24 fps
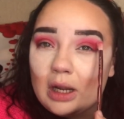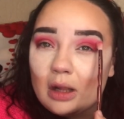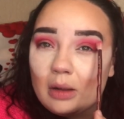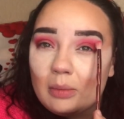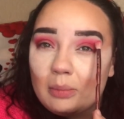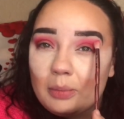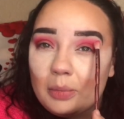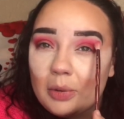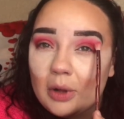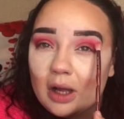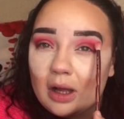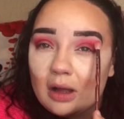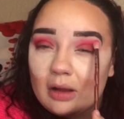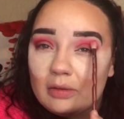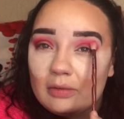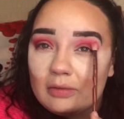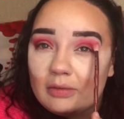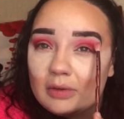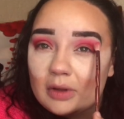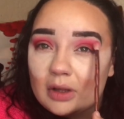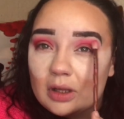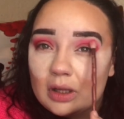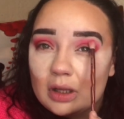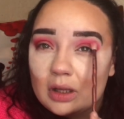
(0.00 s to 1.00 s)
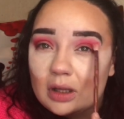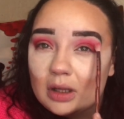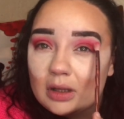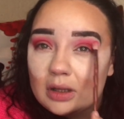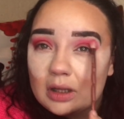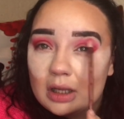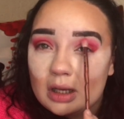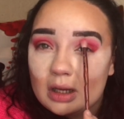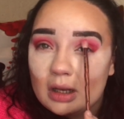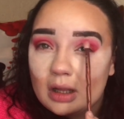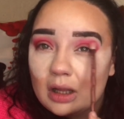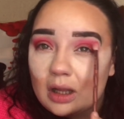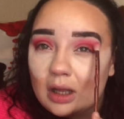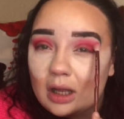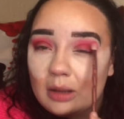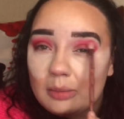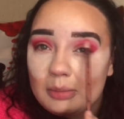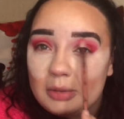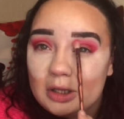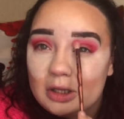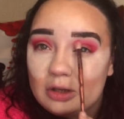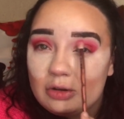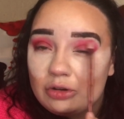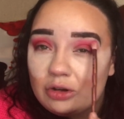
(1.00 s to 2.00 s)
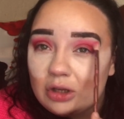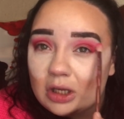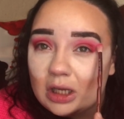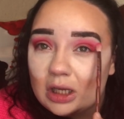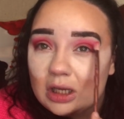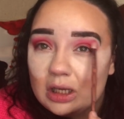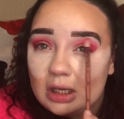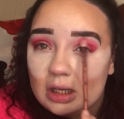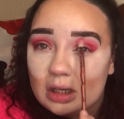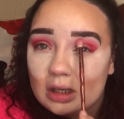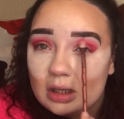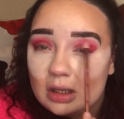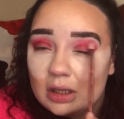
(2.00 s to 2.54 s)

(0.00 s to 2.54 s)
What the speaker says: above that hot pink shade.